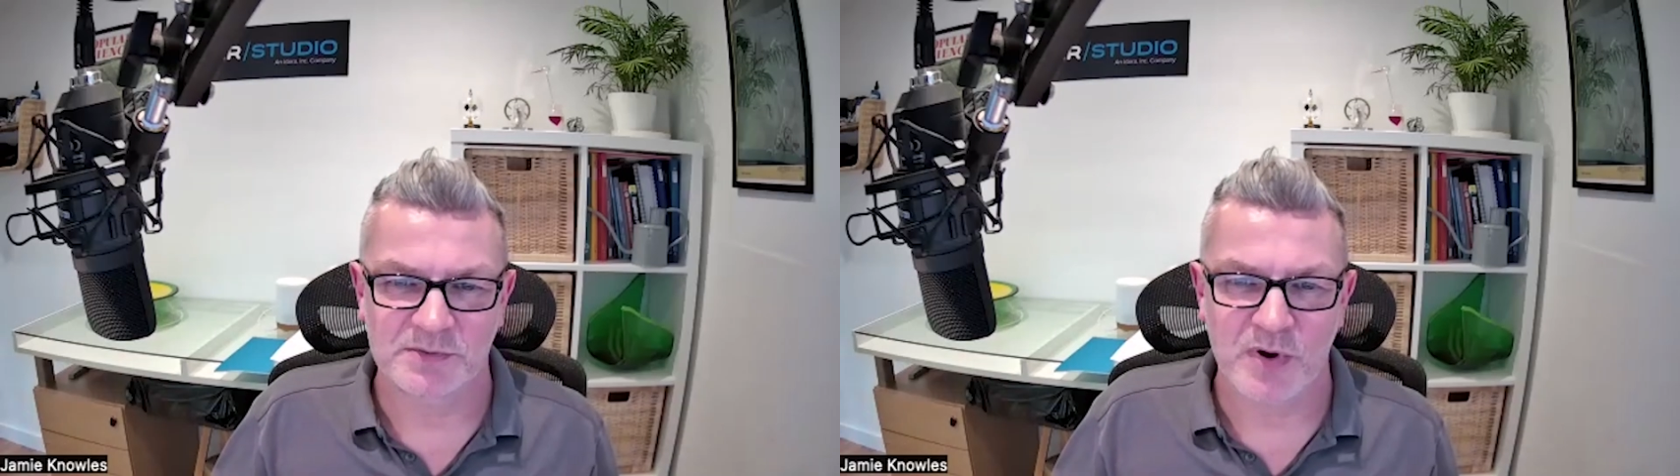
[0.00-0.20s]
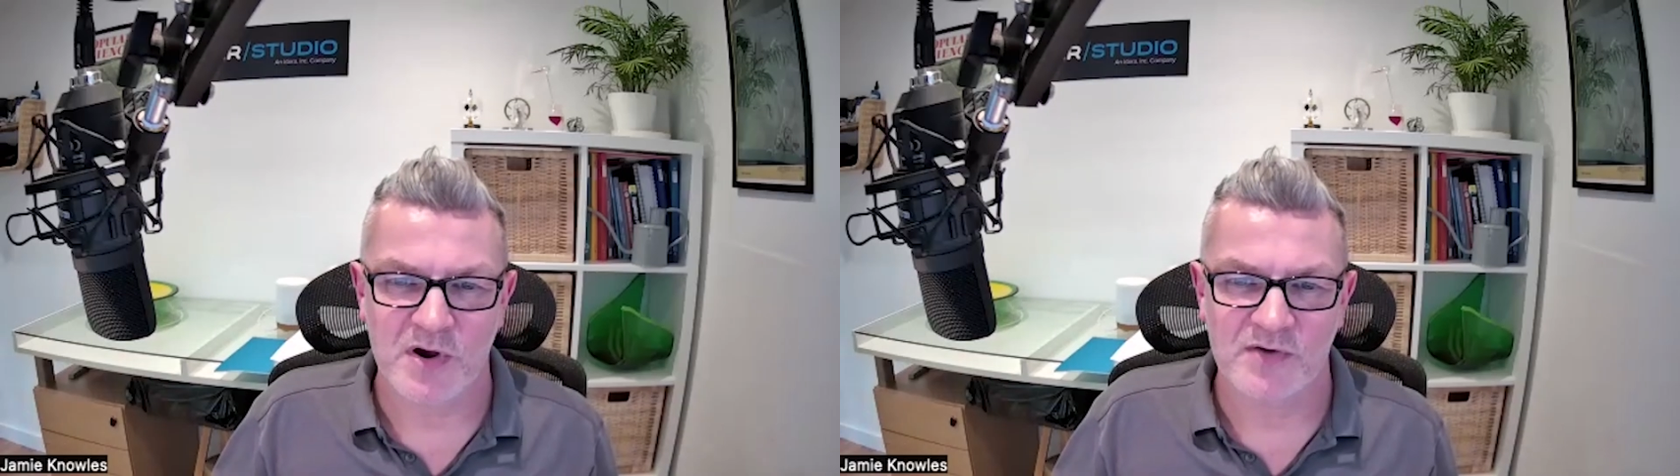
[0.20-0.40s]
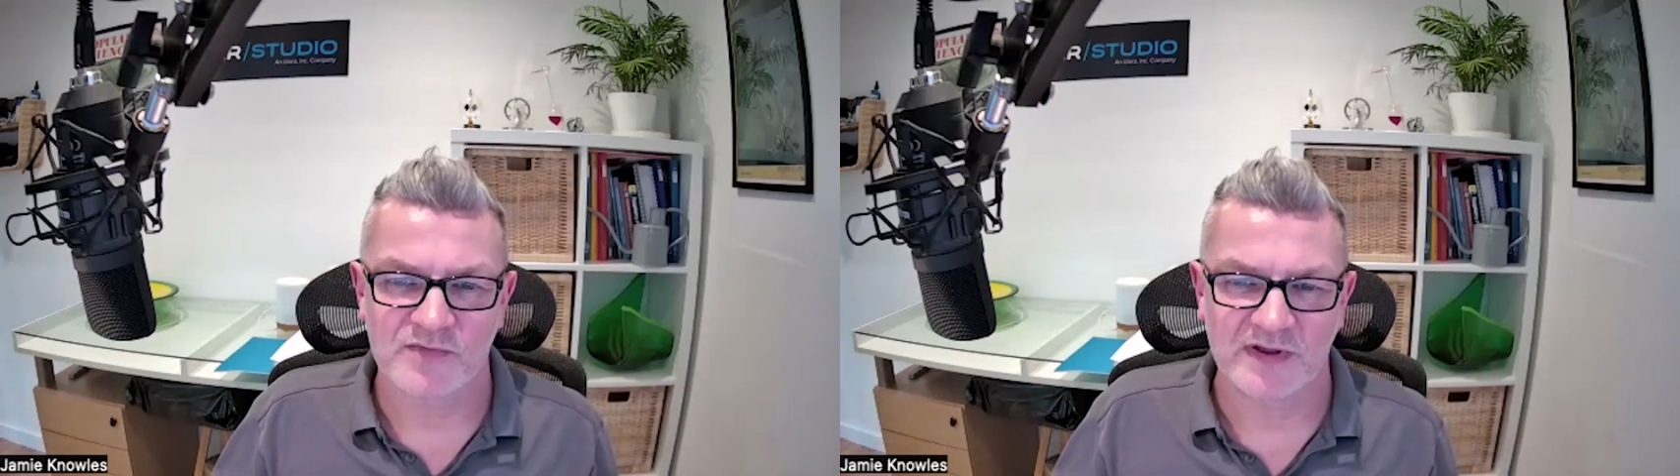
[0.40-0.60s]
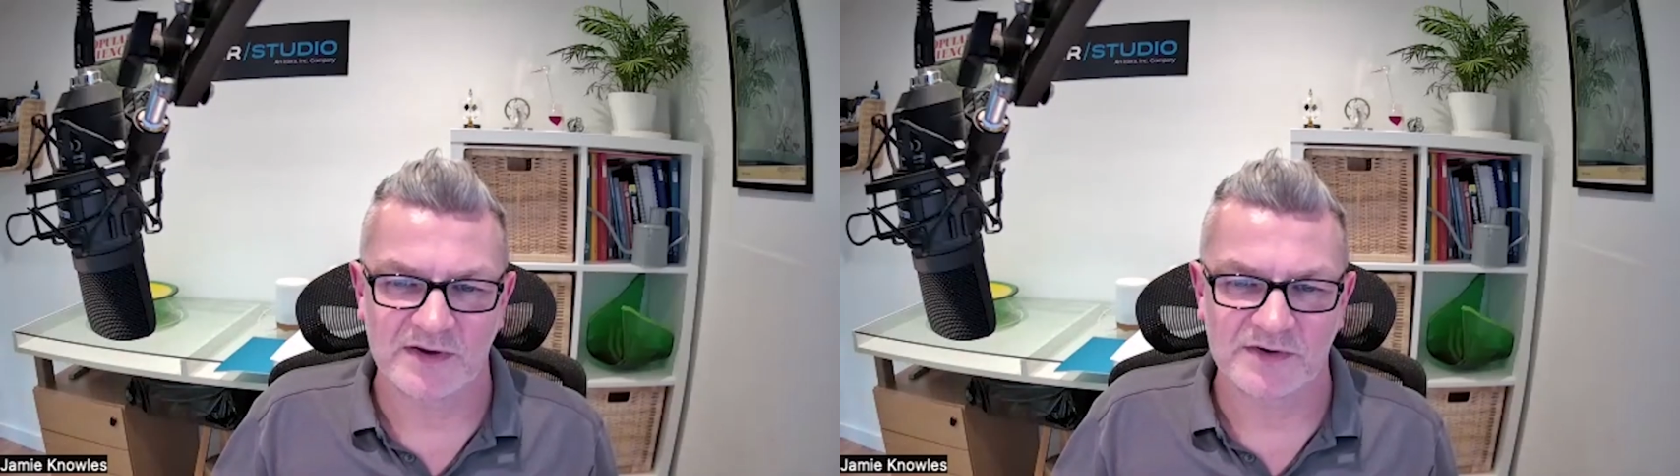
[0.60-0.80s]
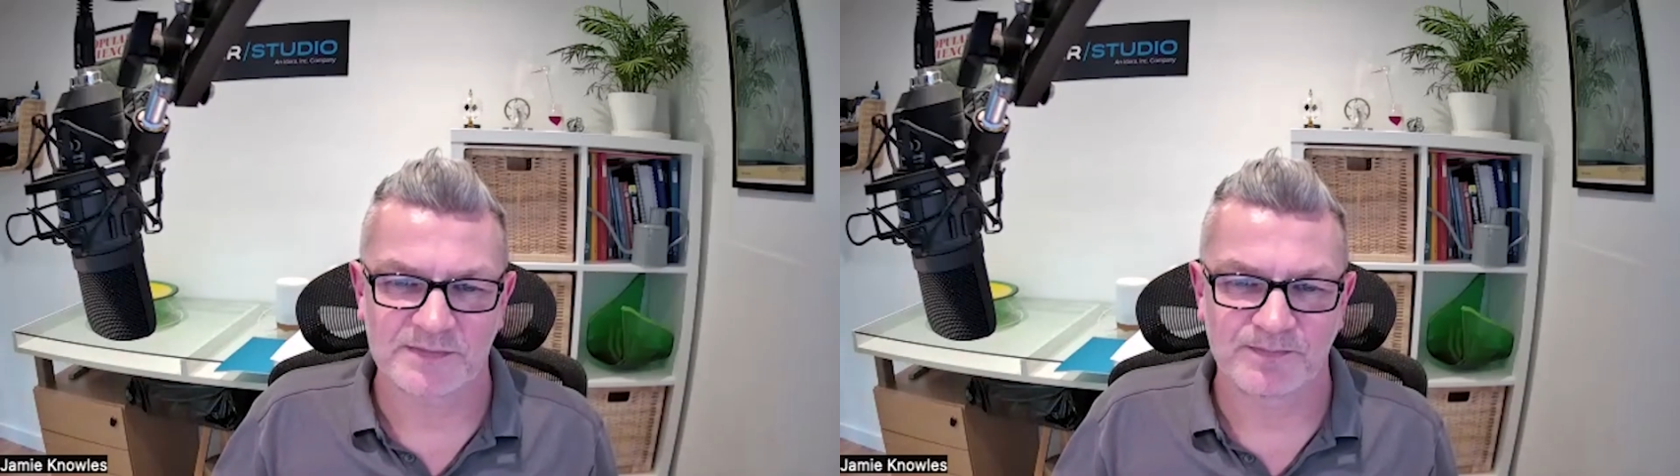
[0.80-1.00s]
part of
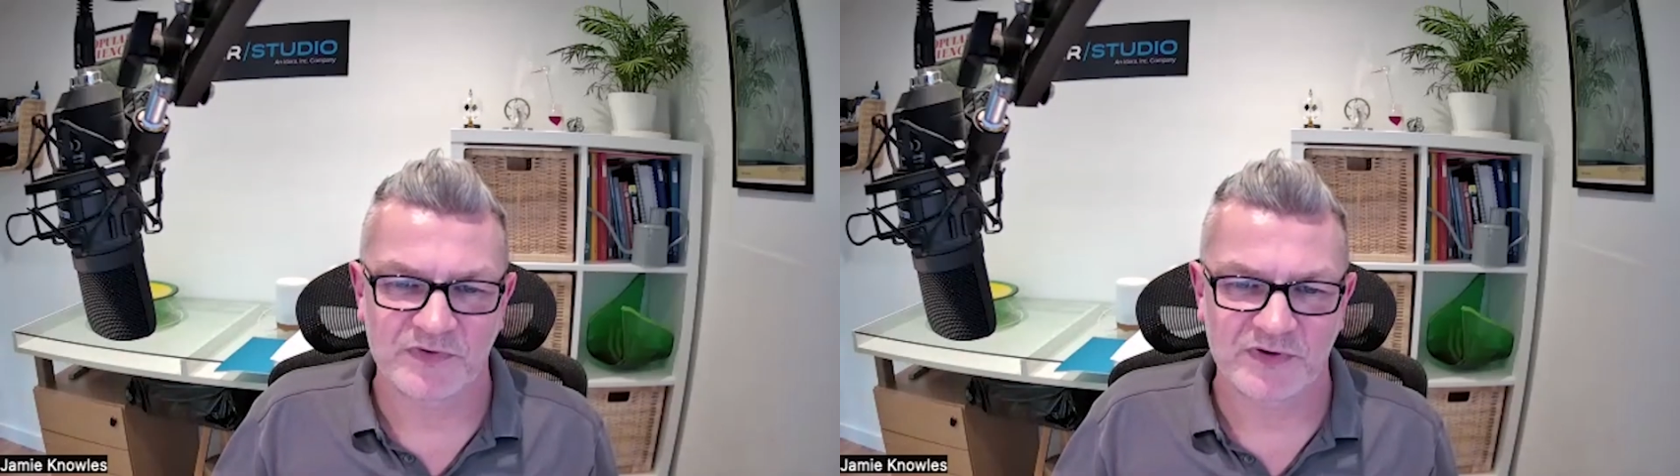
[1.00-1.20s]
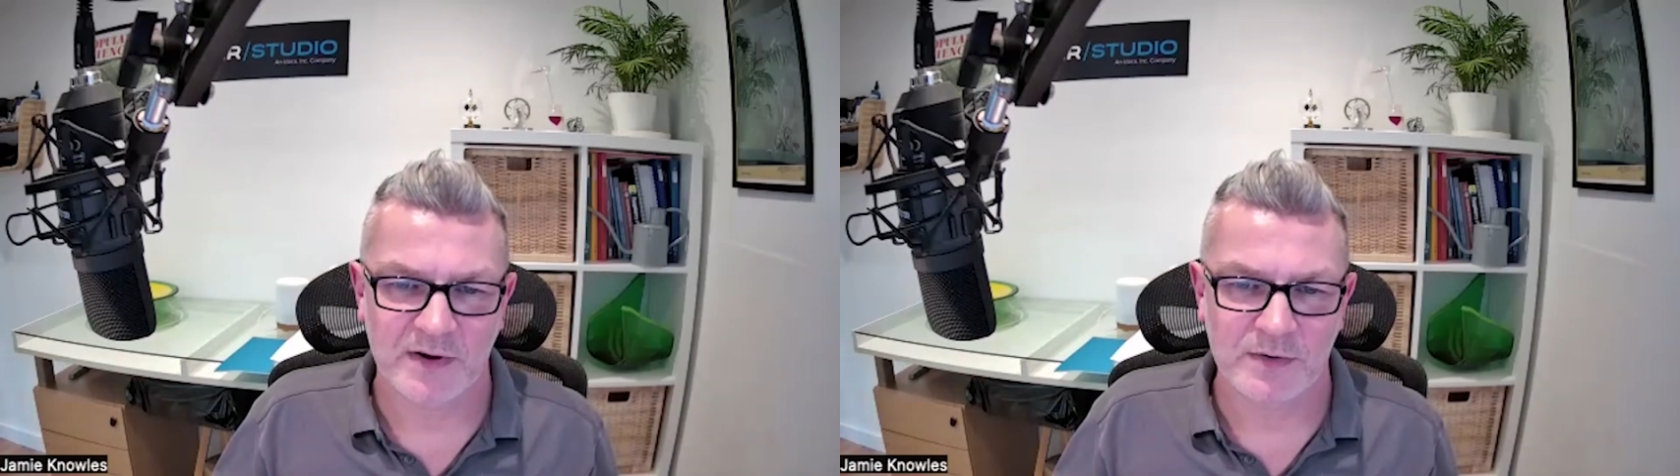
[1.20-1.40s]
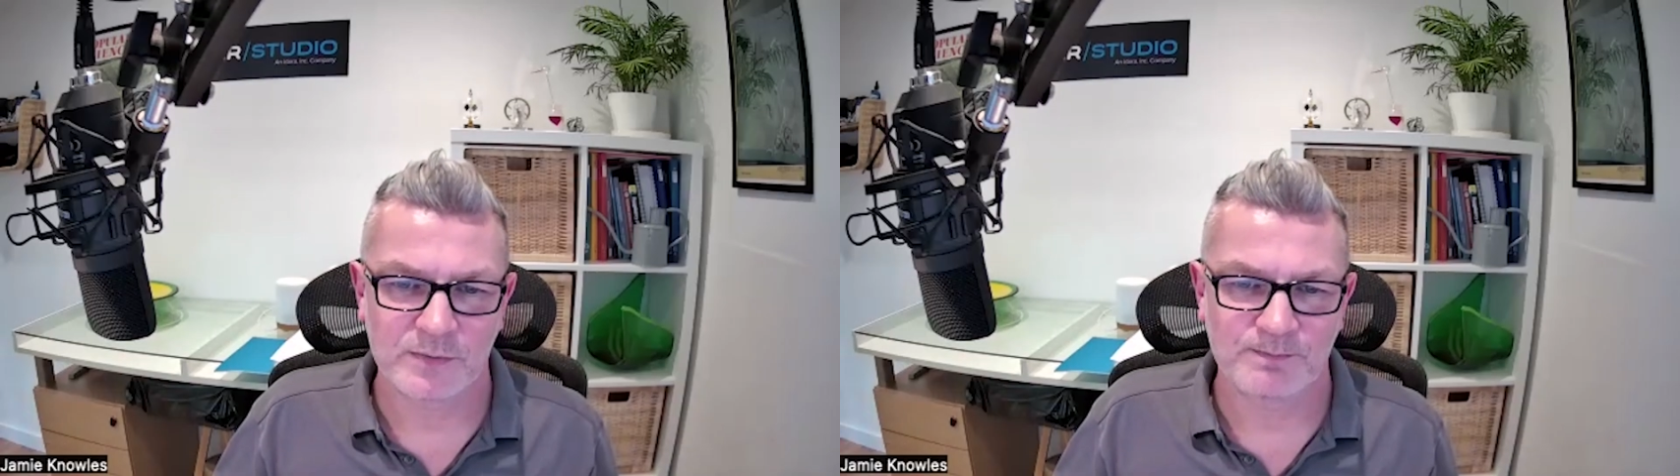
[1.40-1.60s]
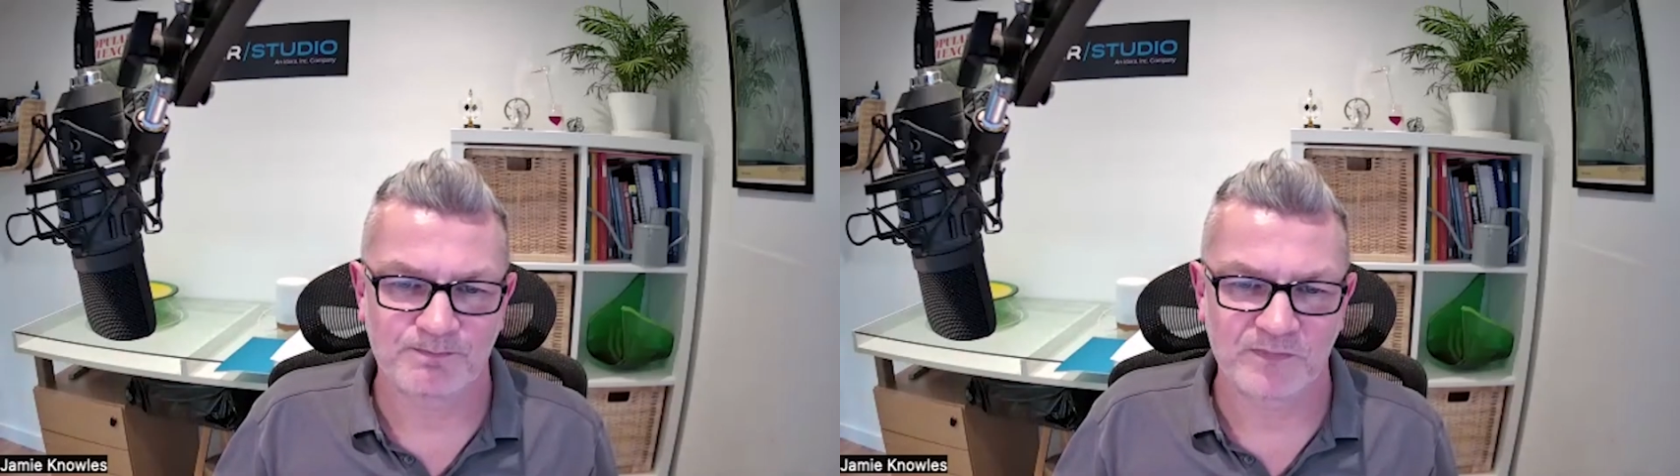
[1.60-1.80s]
things. So